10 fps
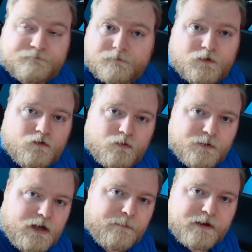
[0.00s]

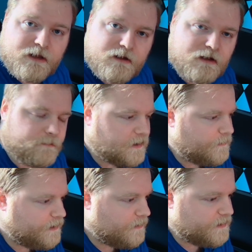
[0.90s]
Dooba-dubbity, I'm
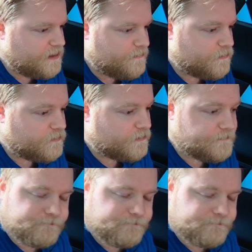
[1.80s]
typing on my keyboard.